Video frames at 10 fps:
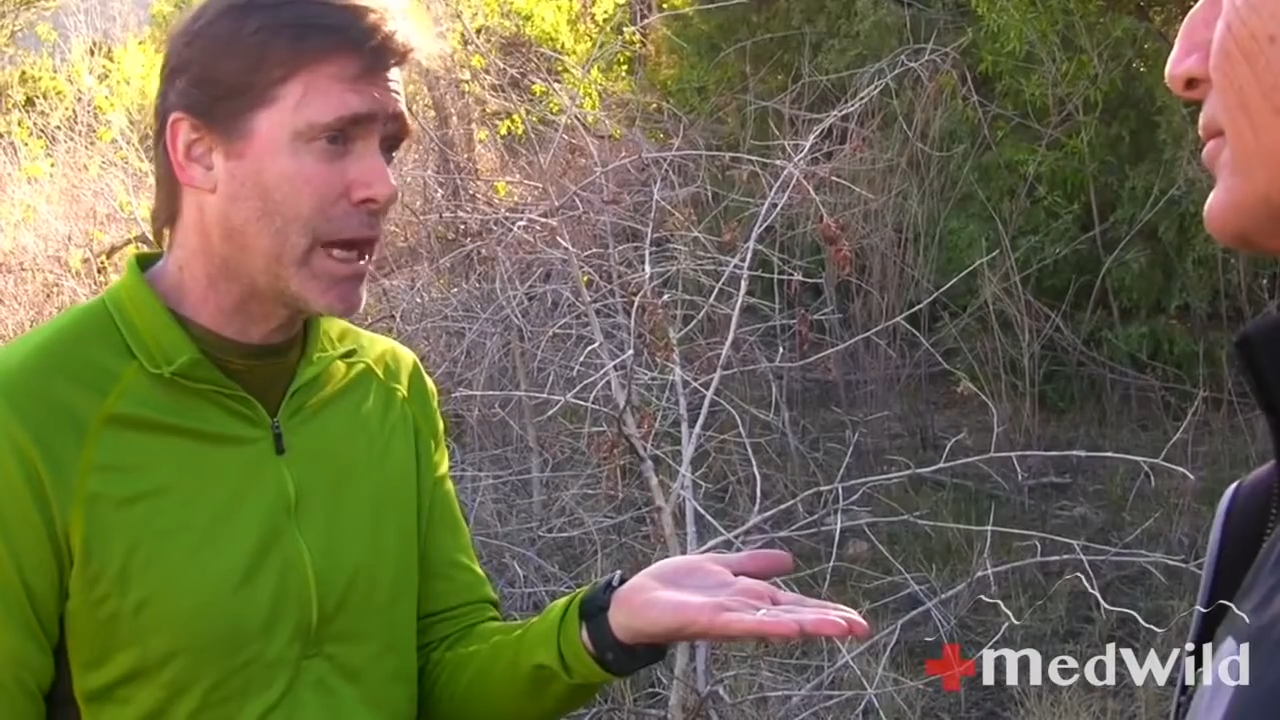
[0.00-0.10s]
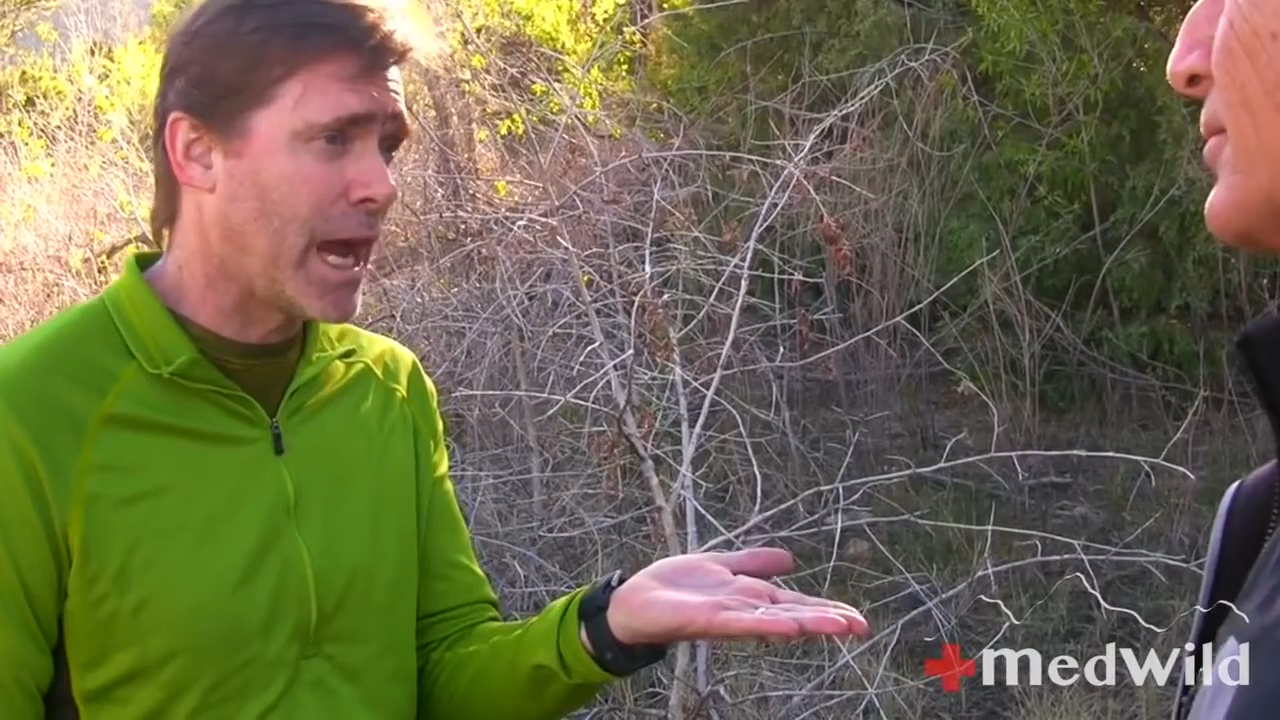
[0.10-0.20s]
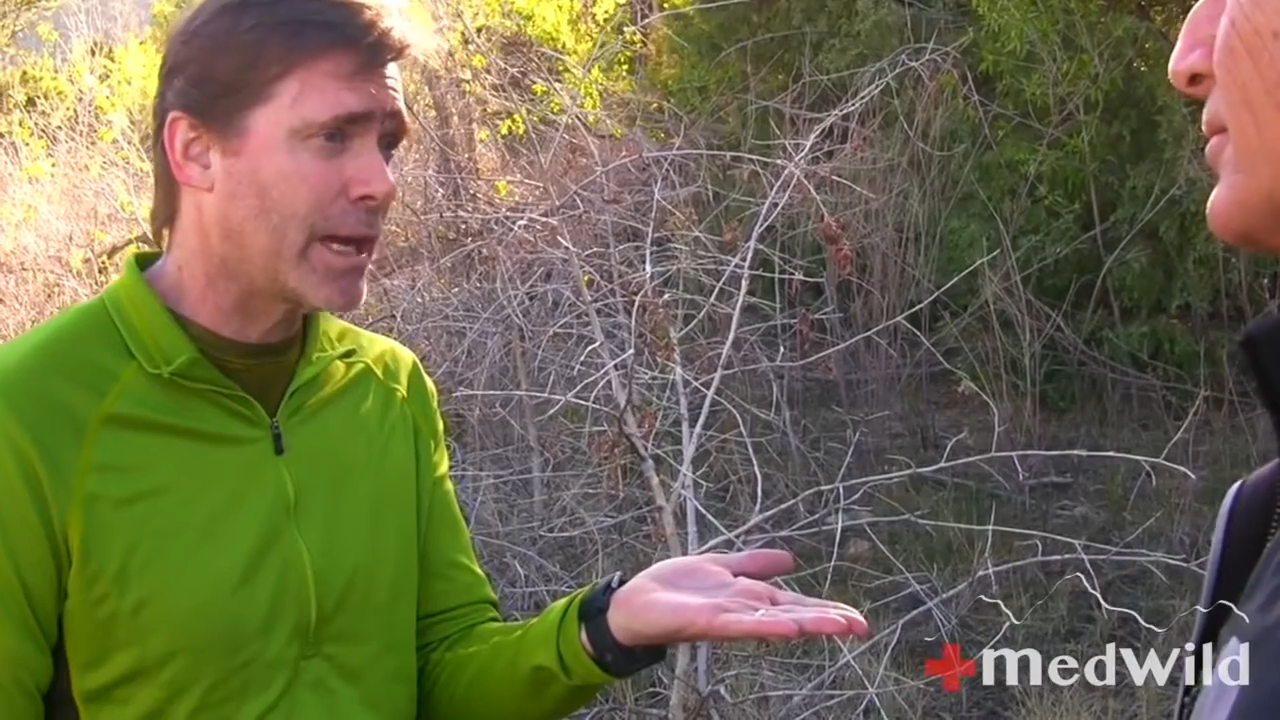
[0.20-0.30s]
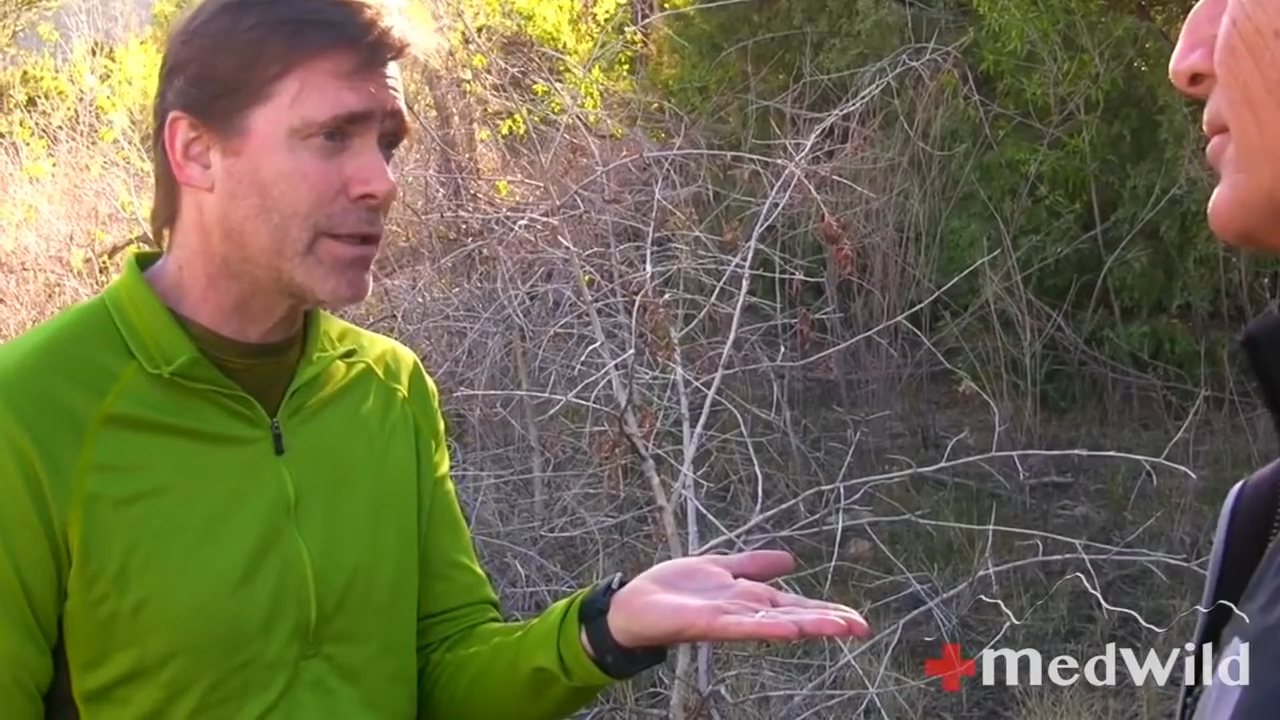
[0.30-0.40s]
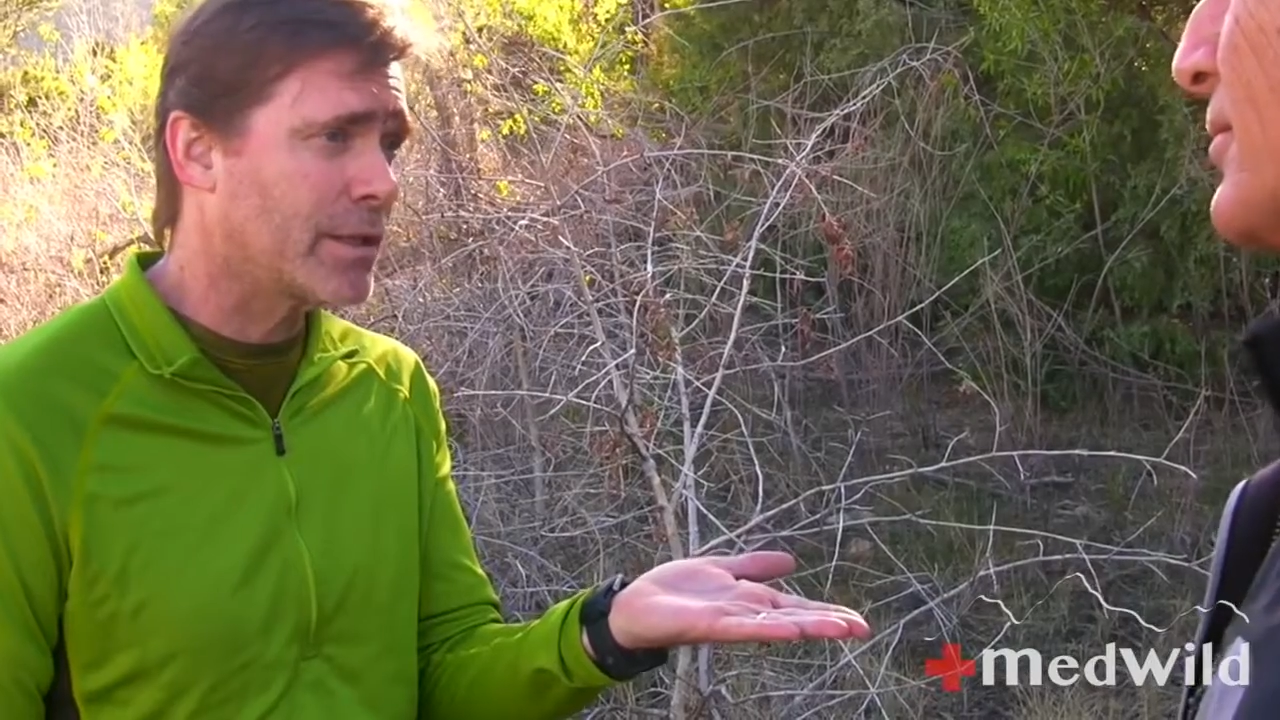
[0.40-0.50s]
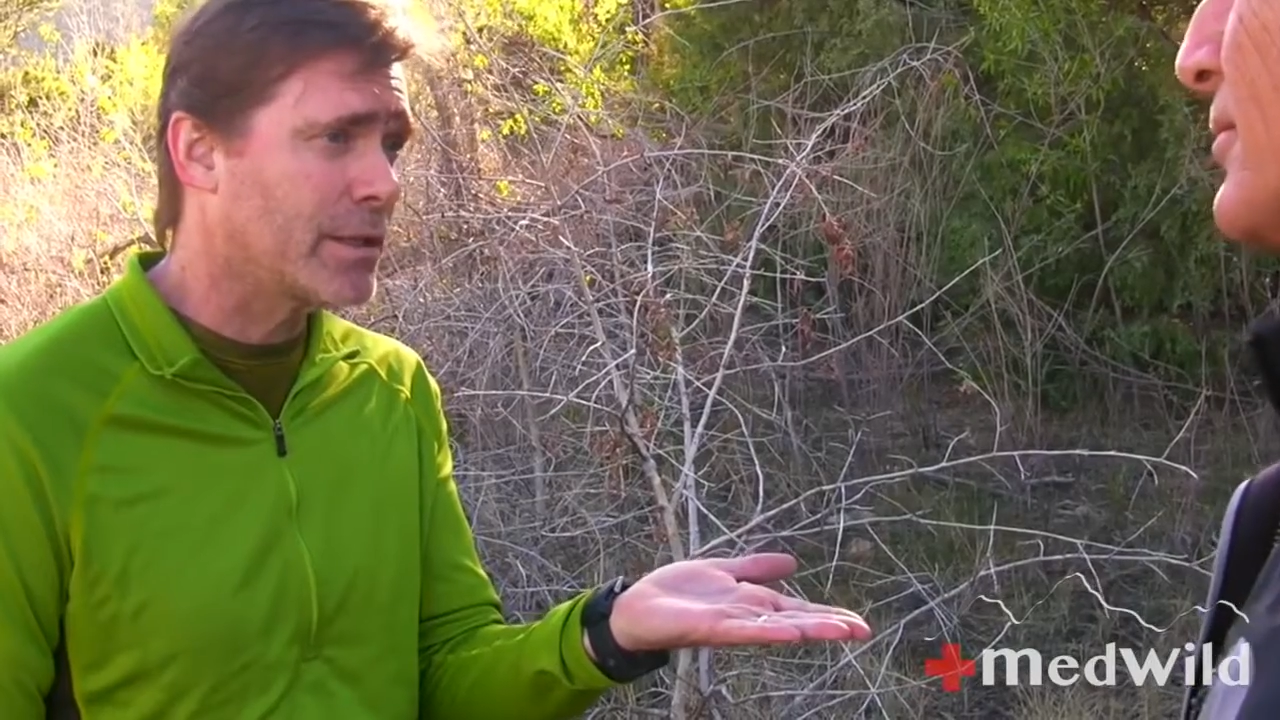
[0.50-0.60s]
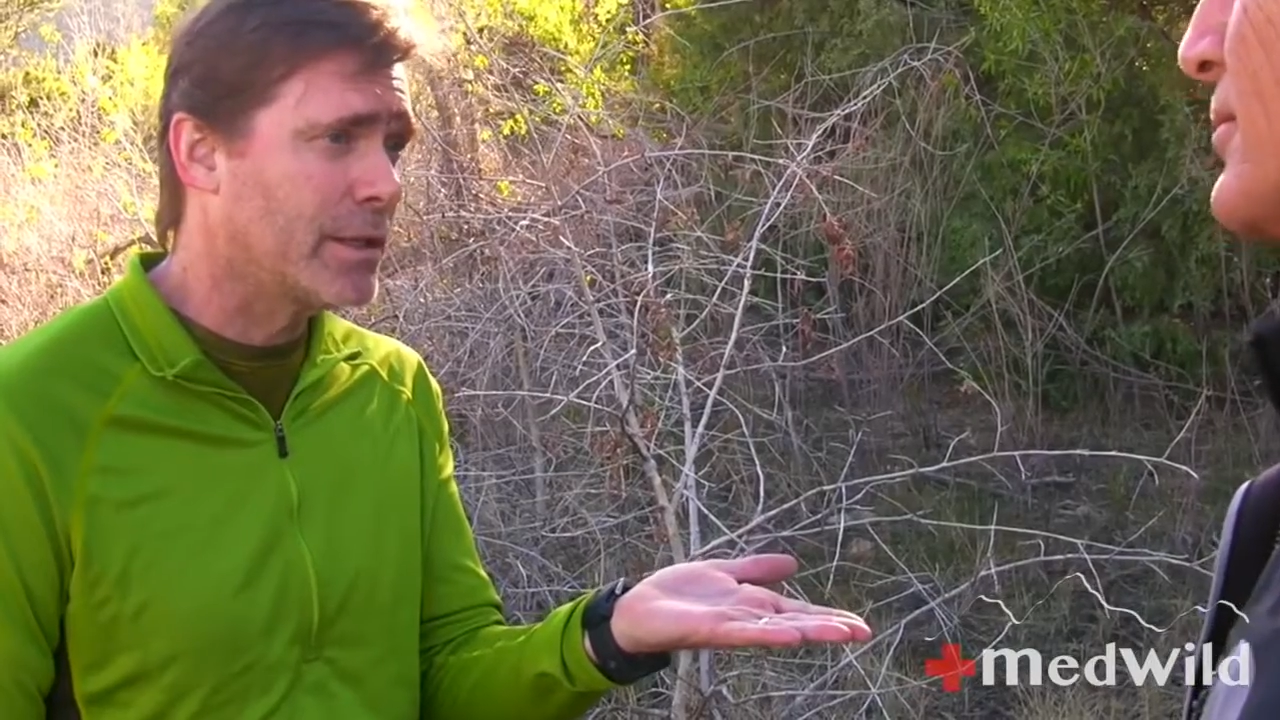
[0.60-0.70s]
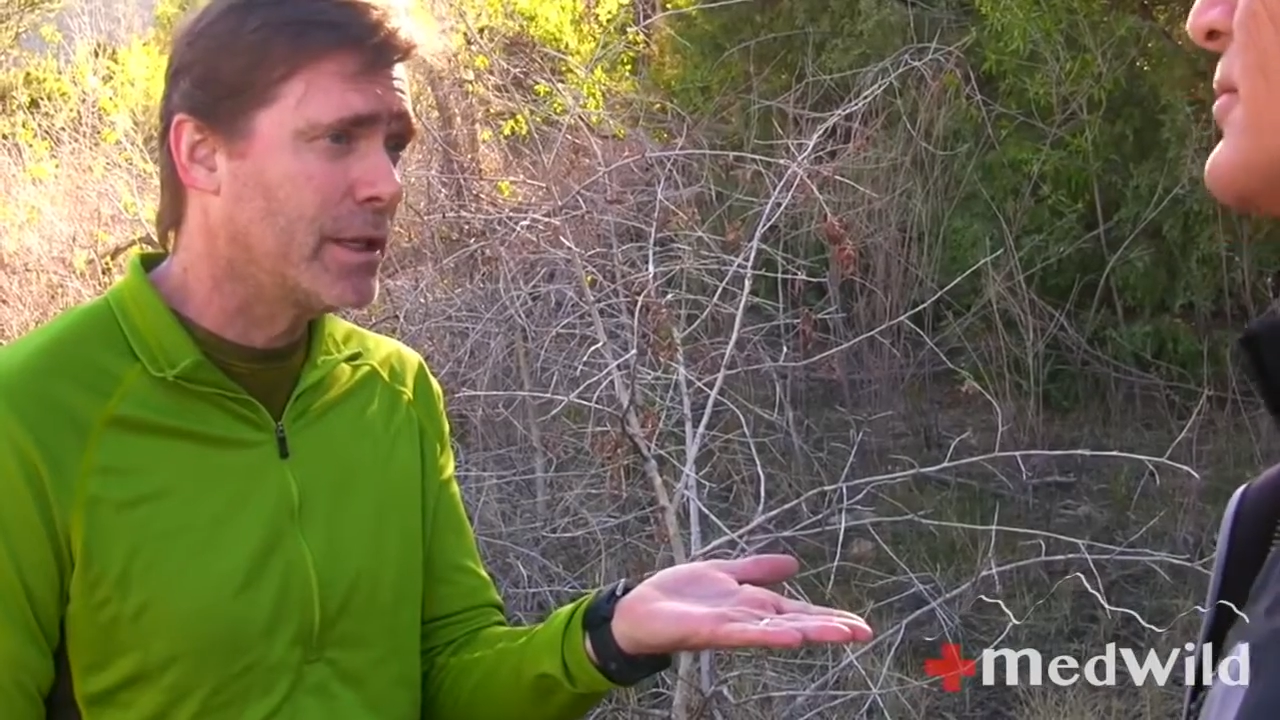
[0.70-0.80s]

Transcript: reaction.